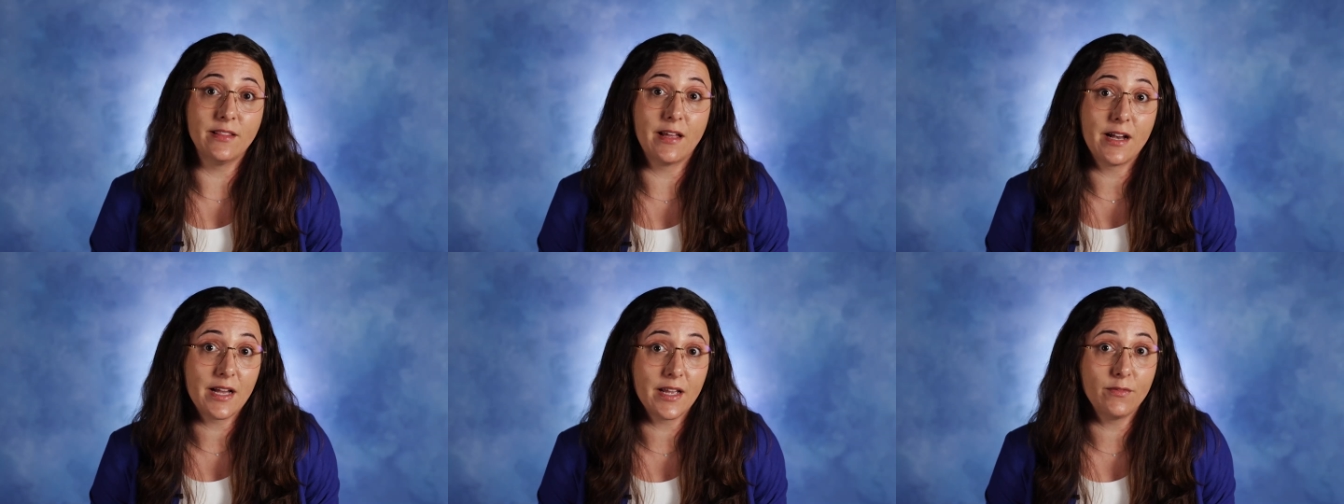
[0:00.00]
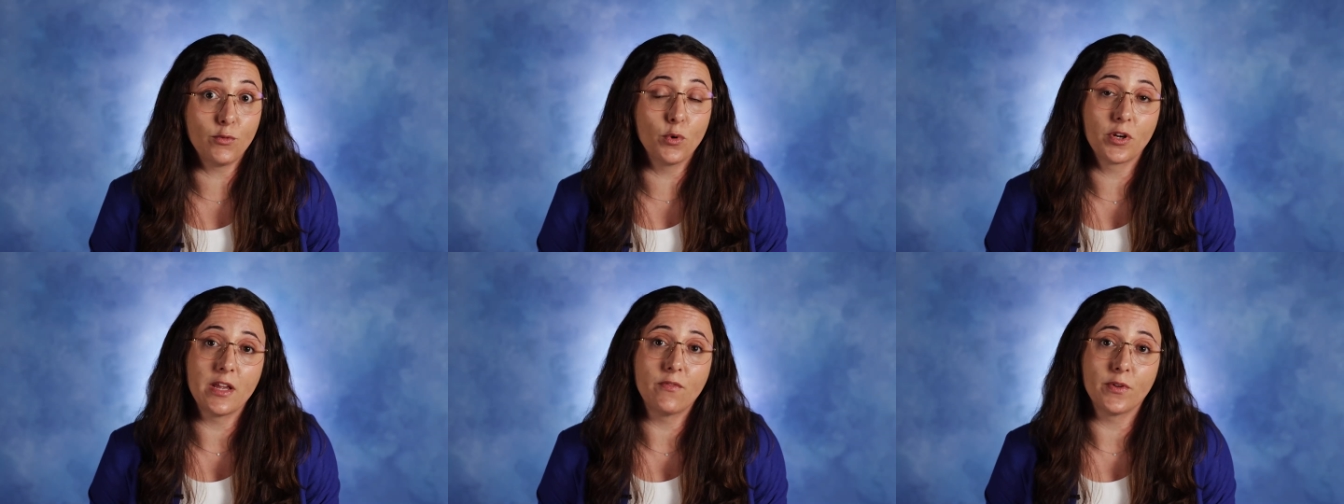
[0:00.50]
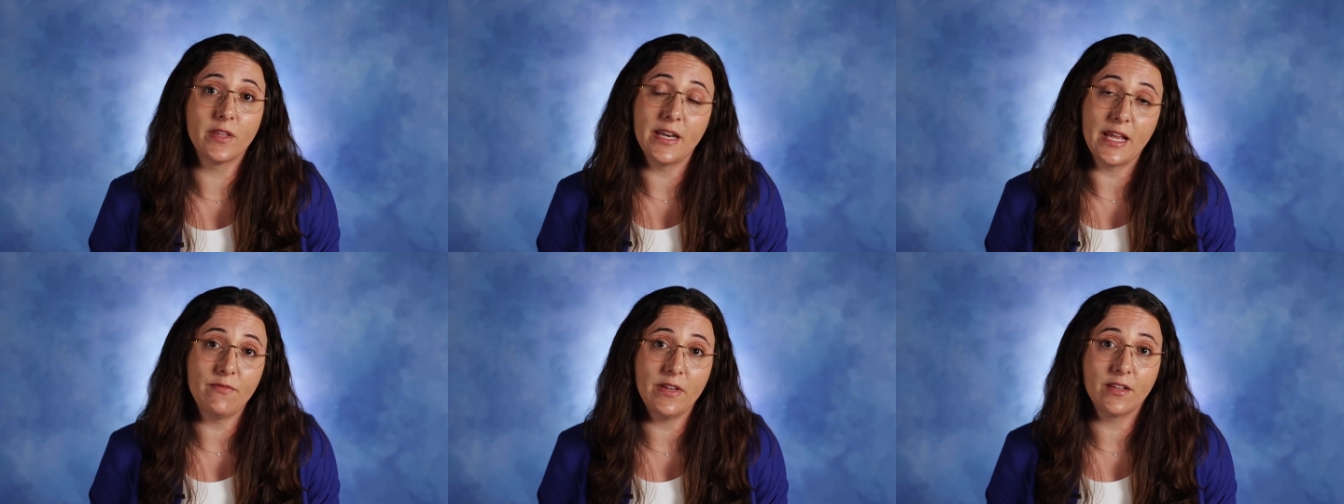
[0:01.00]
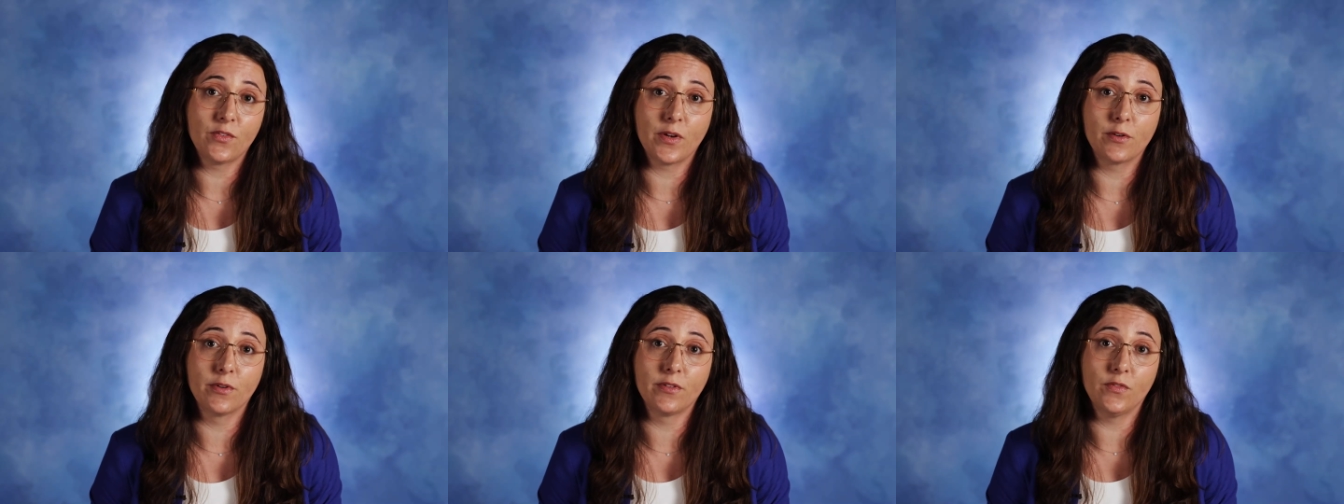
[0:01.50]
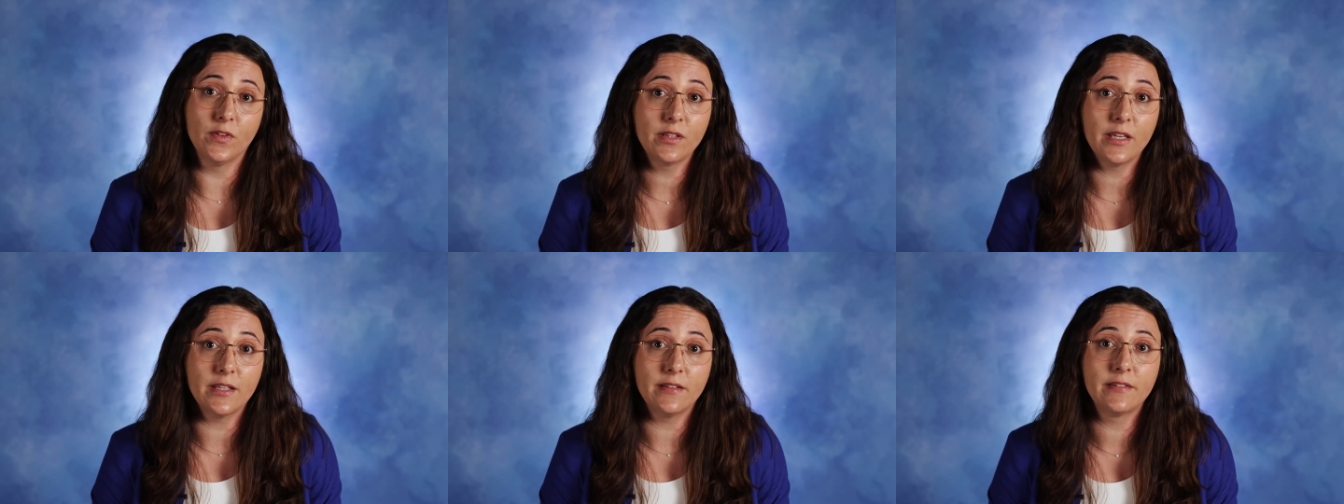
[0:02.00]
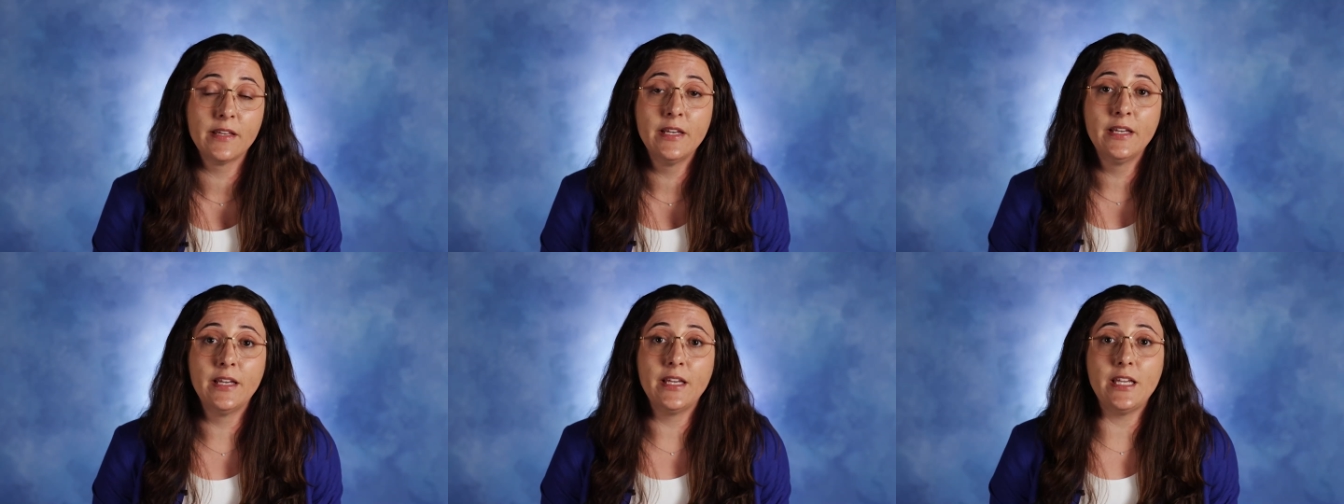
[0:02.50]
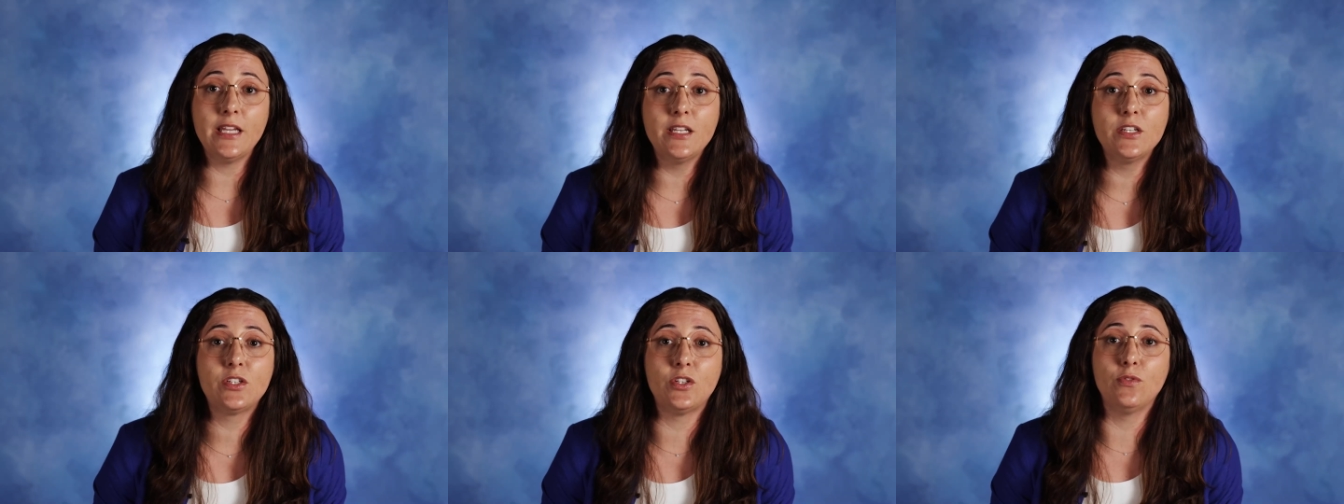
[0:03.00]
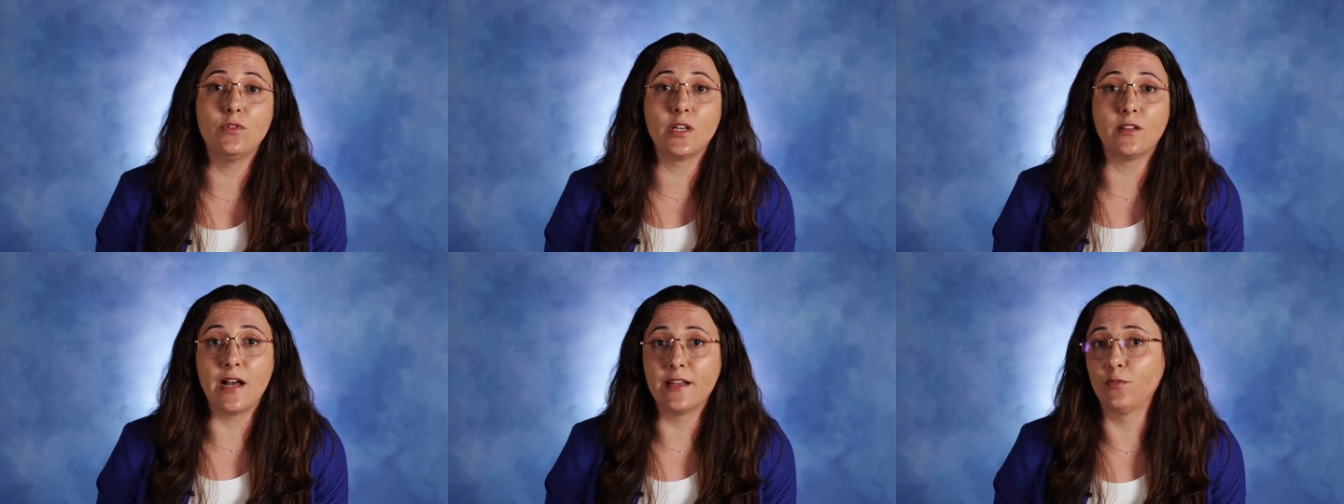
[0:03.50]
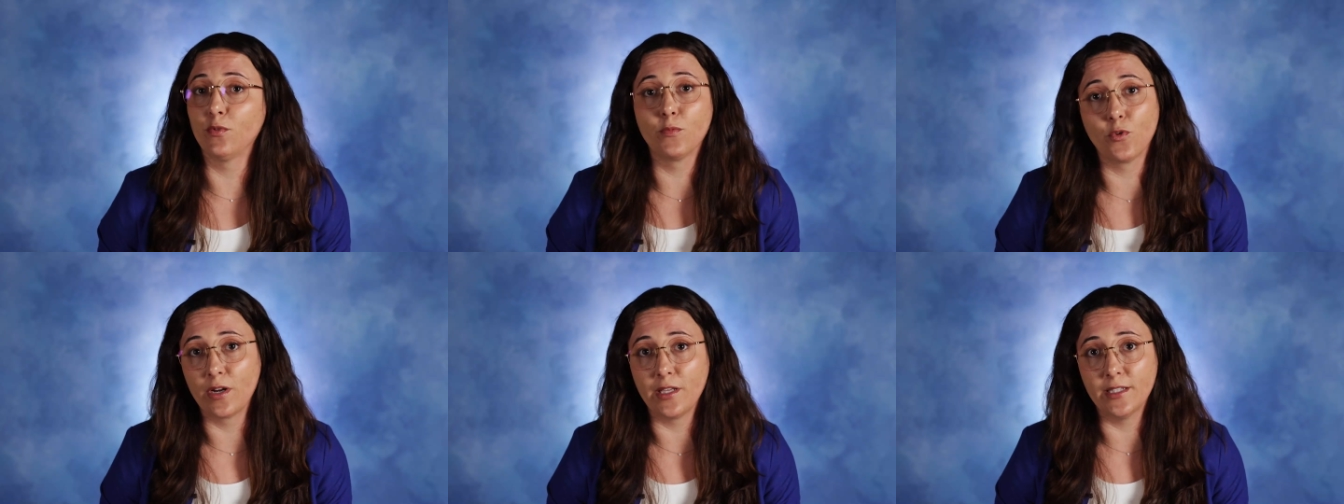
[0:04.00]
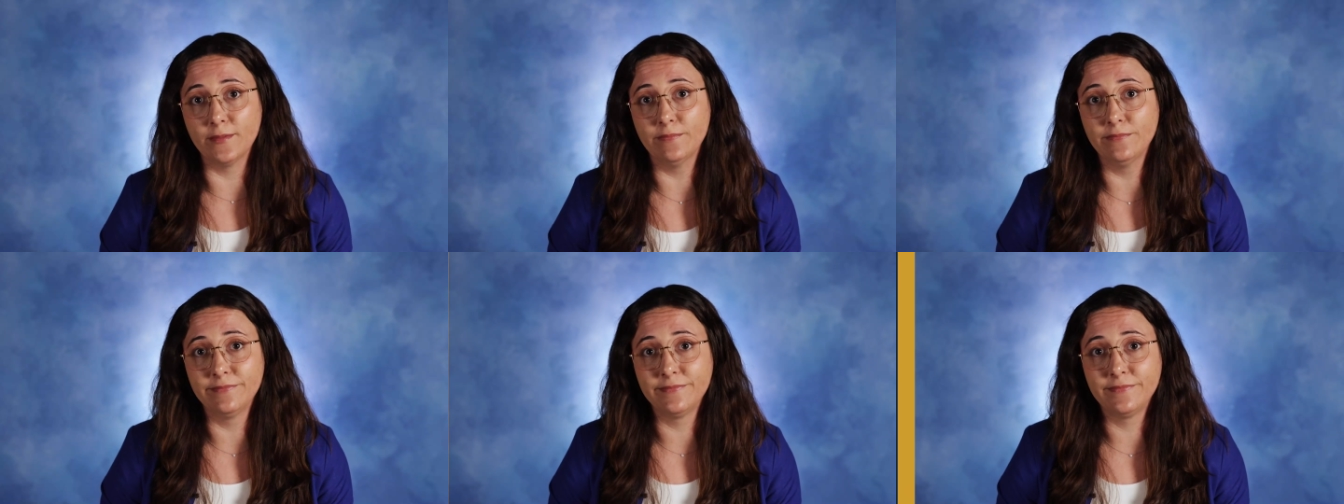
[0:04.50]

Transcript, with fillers: lives working for the Navy as federal civilians into the classroom curriculum.